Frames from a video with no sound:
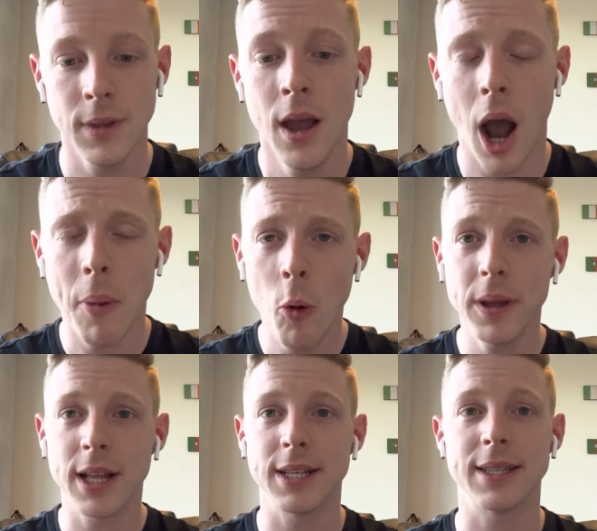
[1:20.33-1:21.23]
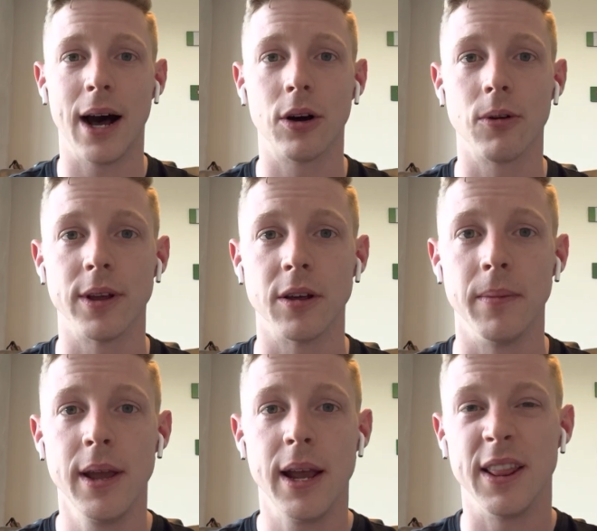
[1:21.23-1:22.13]
I'm hoping that this
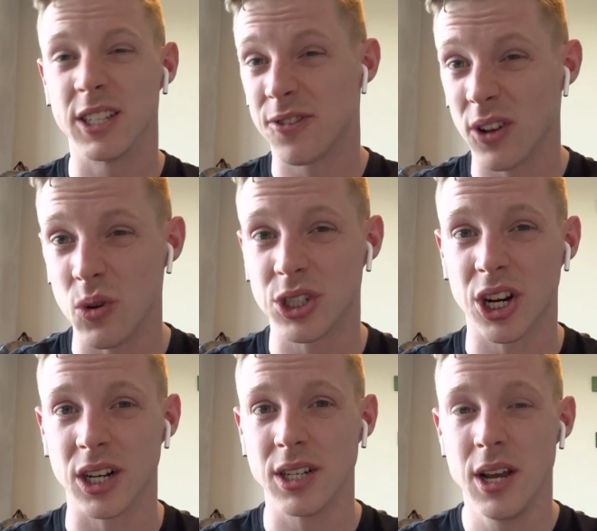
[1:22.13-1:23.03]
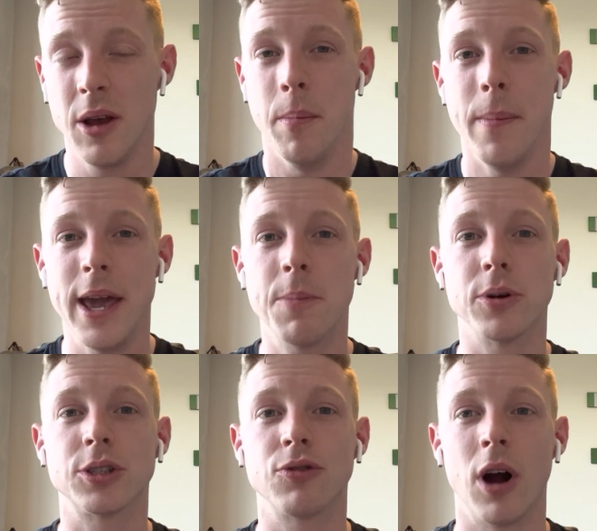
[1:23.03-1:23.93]
algorithm and this flowchart make
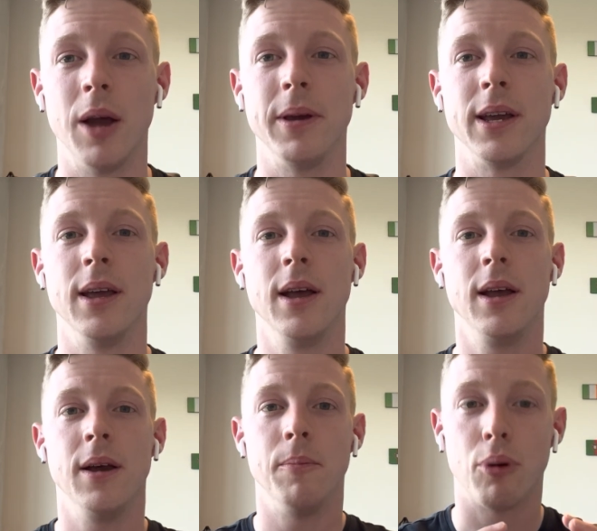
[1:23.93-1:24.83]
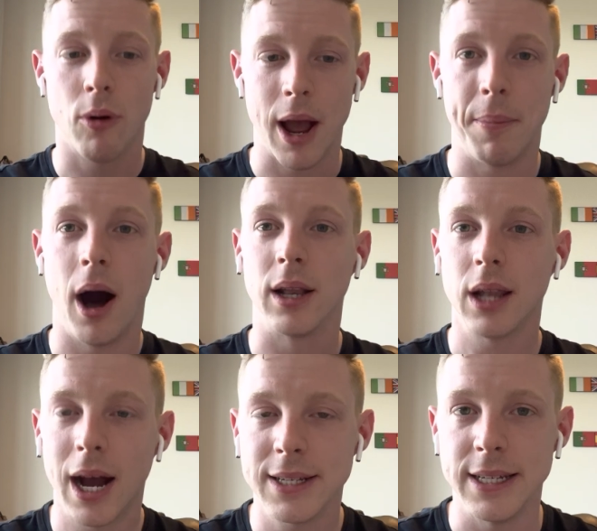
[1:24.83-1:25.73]
prescribing PrEP a
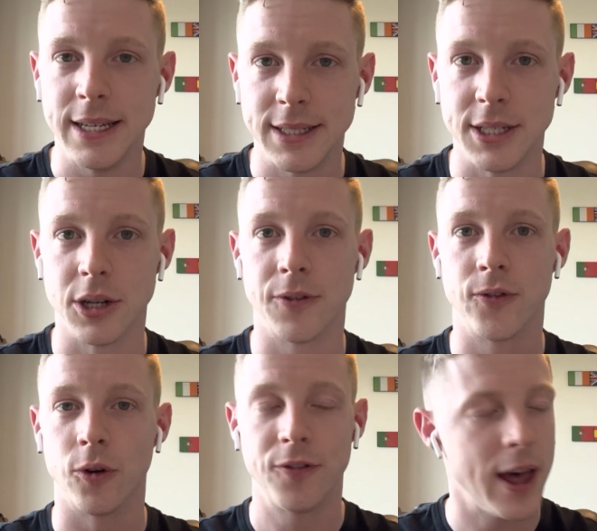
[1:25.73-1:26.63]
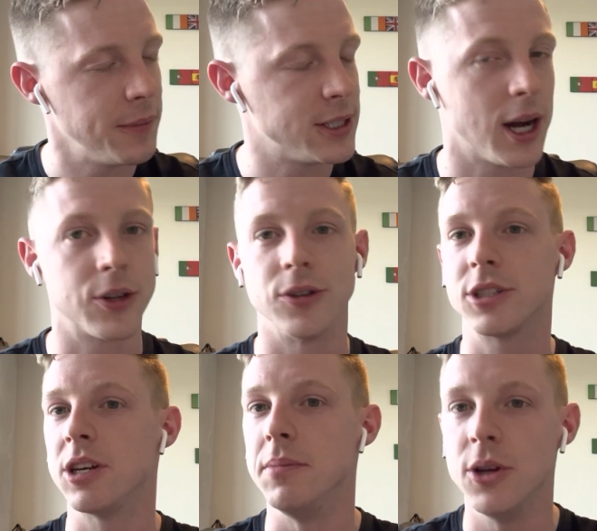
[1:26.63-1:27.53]
lot easier for family doctors,
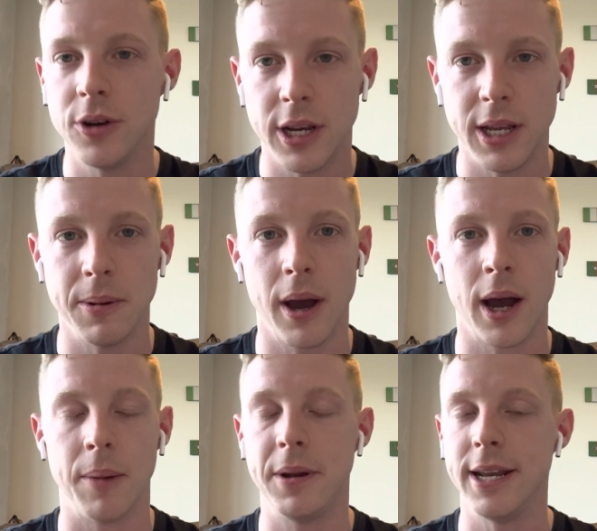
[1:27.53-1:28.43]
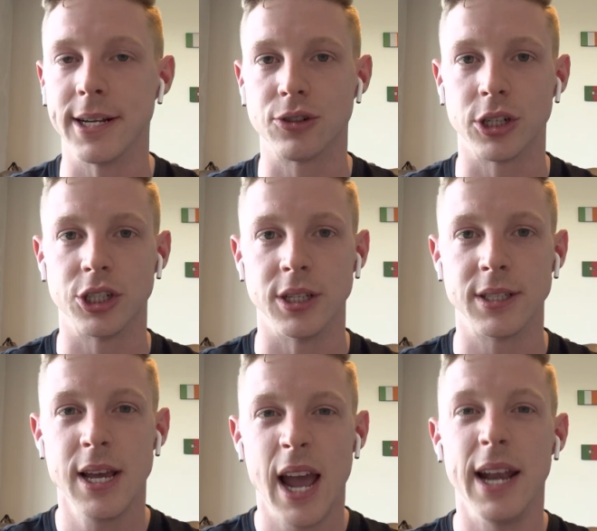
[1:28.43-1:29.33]
community pediatricians,
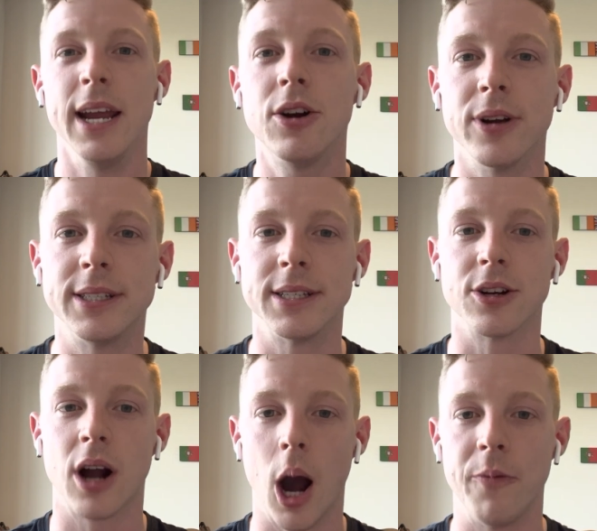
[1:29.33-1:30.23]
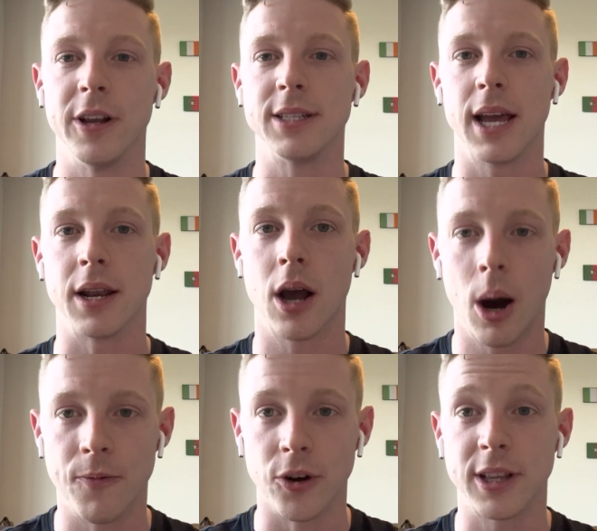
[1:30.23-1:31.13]
and increases their confidence and
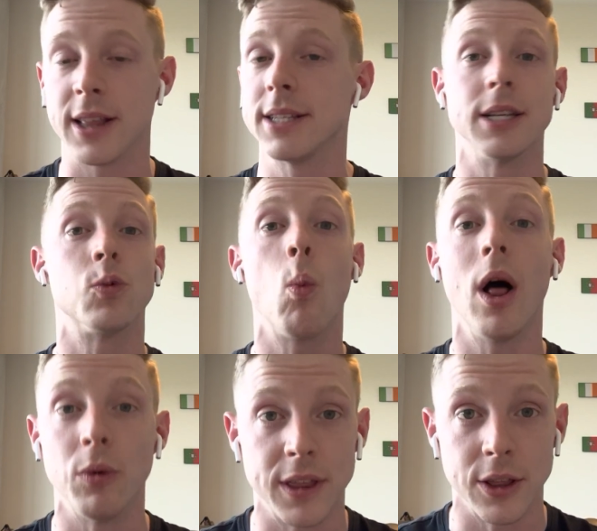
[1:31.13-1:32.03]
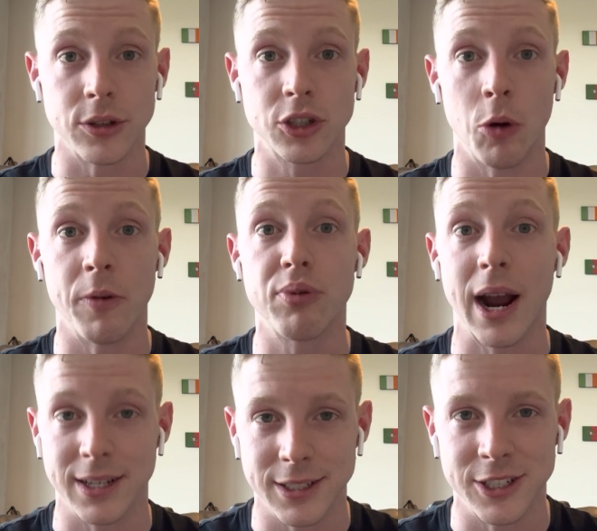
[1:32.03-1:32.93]
comfort that this is well within their scope of
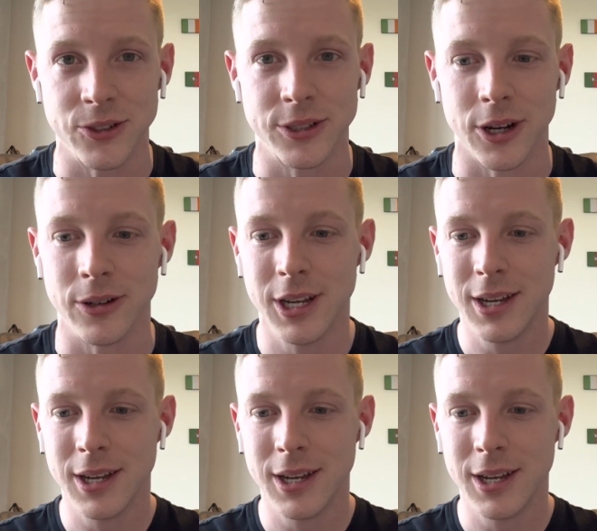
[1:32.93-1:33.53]
practice to do so.